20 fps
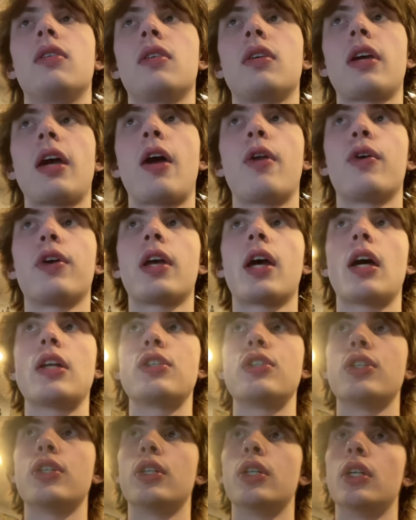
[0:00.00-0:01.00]
Counter
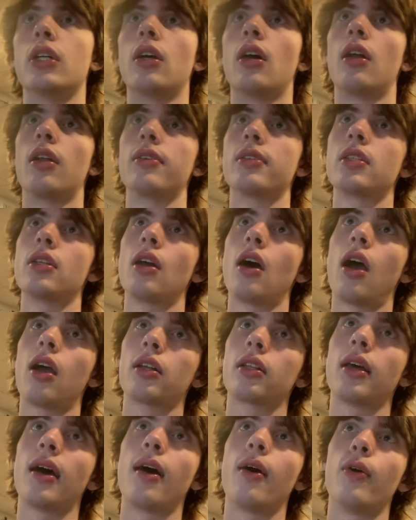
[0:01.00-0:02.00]
Catcher on his
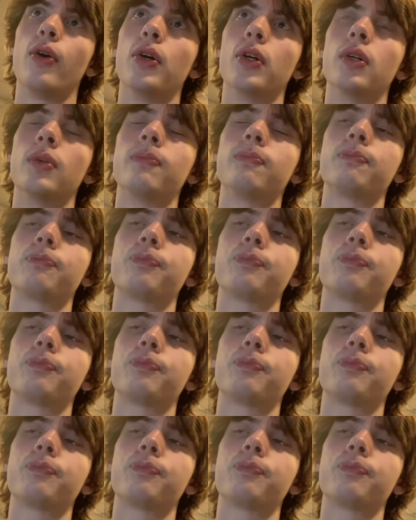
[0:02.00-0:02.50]
Noctowl.